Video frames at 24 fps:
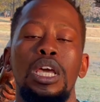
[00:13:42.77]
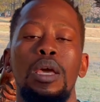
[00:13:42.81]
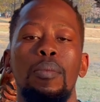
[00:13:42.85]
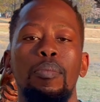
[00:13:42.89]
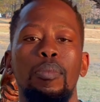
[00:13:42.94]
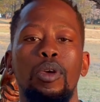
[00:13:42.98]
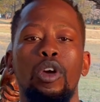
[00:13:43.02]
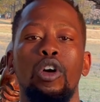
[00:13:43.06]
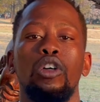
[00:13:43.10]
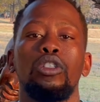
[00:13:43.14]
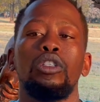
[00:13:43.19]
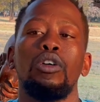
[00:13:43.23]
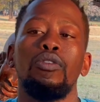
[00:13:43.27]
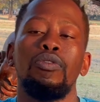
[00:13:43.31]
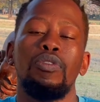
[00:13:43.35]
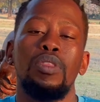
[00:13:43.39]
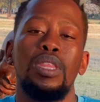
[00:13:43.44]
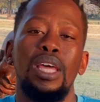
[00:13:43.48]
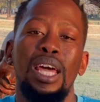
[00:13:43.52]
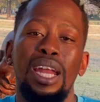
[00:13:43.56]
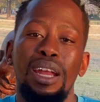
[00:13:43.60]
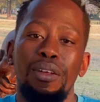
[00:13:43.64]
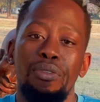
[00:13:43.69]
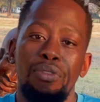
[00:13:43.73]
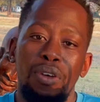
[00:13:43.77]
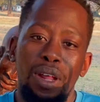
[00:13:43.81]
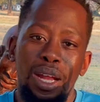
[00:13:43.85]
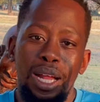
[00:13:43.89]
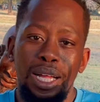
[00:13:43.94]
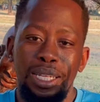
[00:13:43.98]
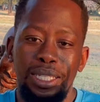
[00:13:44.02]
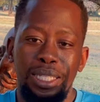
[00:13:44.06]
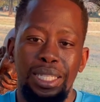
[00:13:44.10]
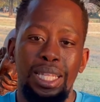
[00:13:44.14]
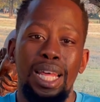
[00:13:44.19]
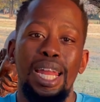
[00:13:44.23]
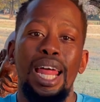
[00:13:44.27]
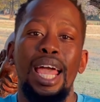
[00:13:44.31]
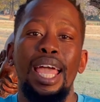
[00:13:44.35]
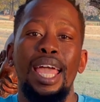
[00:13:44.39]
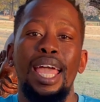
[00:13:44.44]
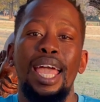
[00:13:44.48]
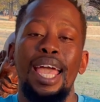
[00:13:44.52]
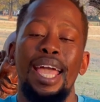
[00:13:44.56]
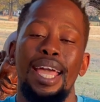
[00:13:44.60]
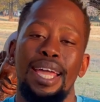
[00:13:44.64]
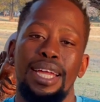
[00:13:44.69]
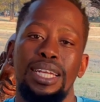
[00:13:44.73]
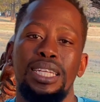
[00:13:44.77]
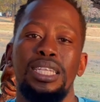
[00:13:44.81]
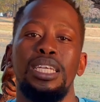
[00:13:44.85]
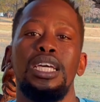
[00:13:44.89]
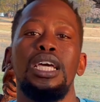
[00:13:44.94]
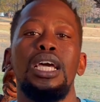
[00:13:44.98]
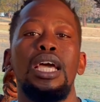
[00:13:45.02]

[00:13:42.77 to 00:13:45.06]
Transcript: because of the referrals that I had,